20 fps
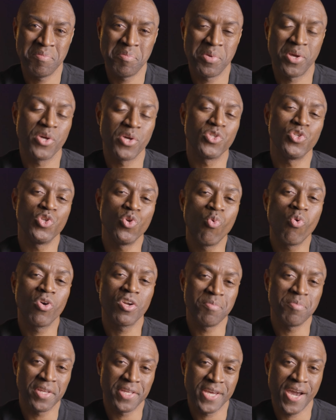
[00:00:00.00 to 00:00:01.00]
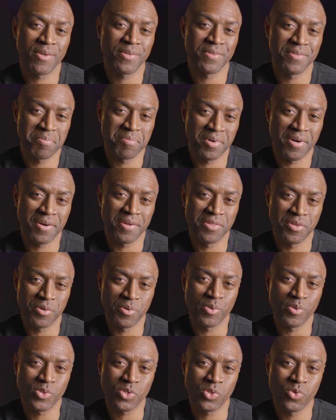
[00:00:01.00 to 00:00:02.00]
because you want to be counted among
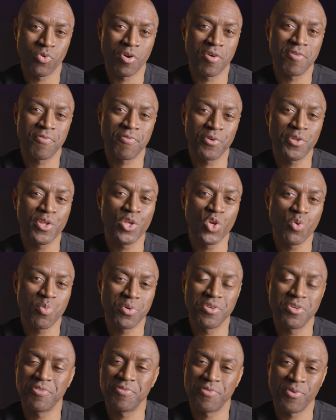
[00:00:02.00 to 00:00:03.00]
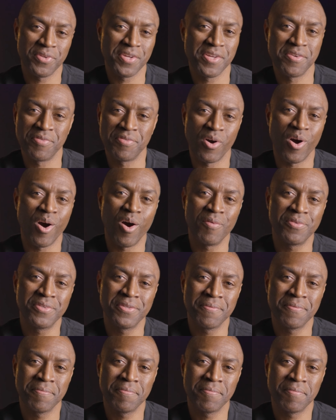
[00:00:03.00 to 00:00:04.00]
those who are fully human and fully
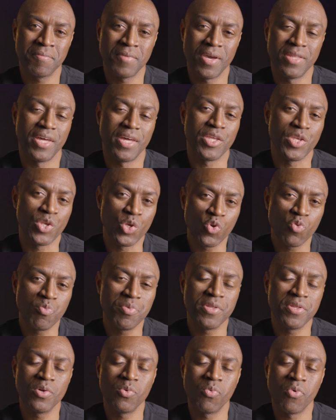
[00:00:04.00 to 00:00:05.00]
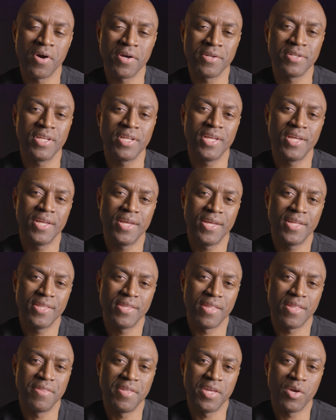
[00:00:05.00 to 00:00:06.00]
evolved, and that you'll be the one
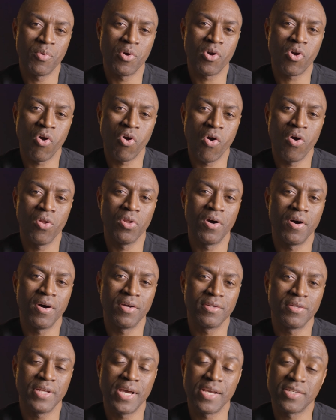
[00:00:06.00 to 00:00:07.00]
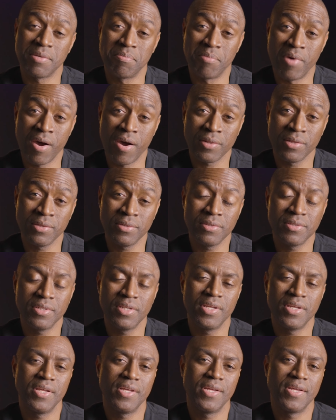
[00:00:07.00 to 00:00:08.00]
that they will call on as a model,
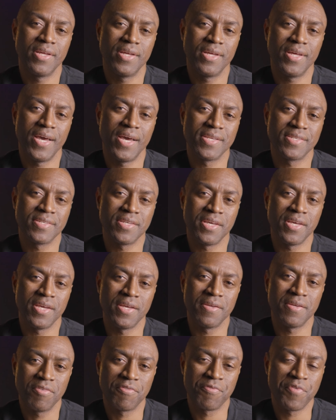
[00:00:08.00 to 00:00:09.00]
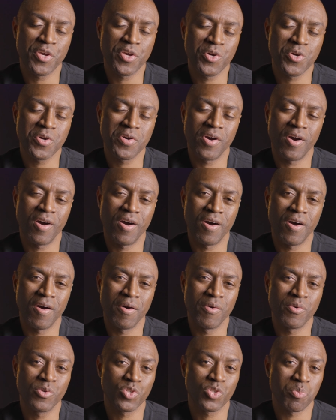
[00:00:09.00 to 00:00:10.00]
as a figure
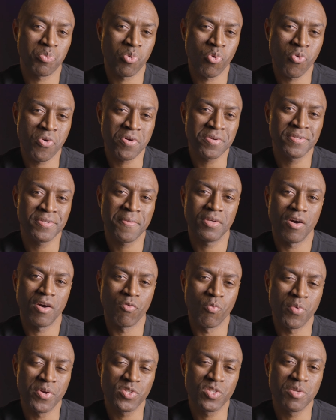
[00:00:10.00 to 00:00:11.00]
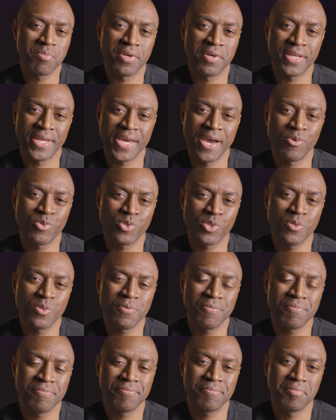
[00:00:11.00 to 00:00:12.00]
of support, of wisdom and
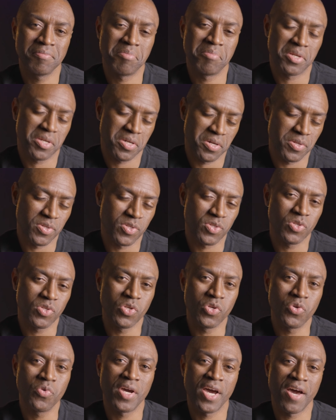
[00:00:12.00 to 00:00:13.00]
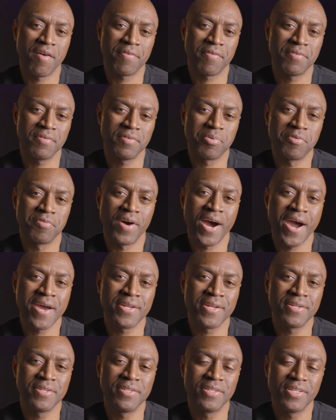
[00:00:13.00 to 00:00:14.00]
counsel, because you have
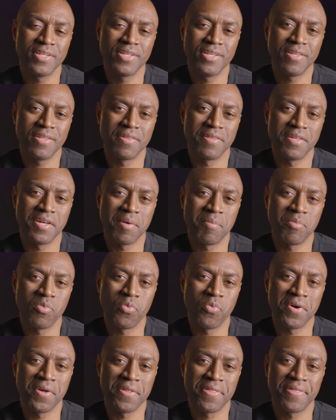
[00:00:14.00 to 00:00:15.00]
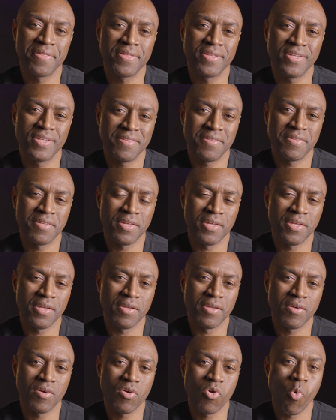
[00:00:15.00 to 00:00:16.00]
provided them with
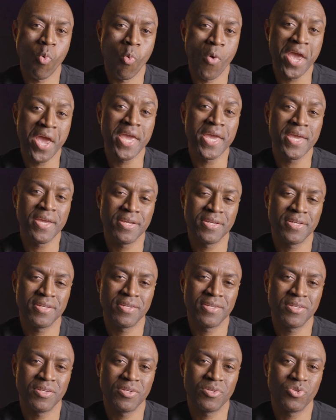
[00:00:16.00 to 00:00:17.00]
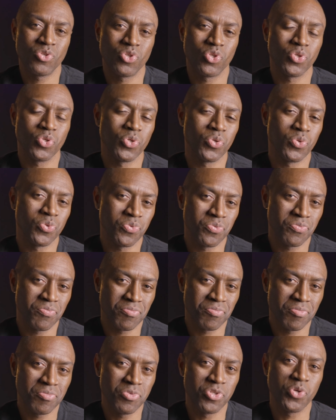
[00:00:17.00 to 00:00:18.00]
the way to
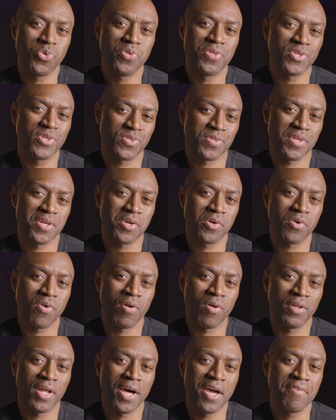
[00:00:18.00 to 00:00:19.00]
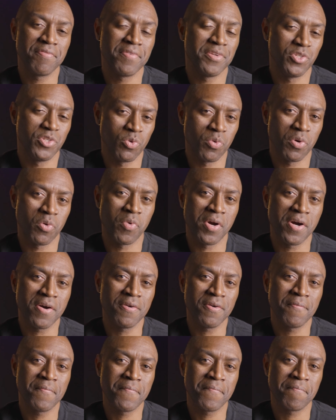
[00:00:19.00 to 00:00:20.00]
do this thing called life and do it
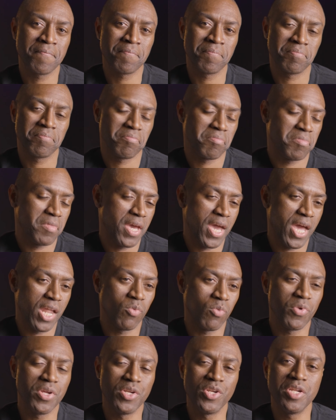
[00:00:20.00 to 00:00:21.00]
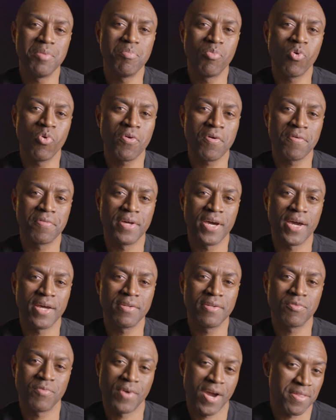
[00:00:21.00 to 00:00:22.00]
well. And we need more of
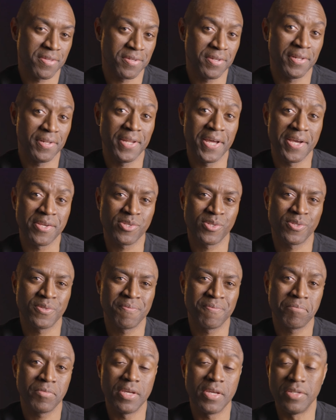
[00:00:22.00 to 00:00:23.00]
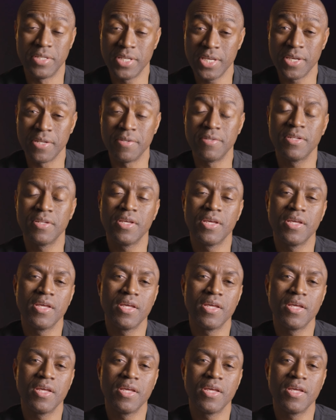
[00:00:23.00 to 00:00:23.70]
that rather than less. Indeed,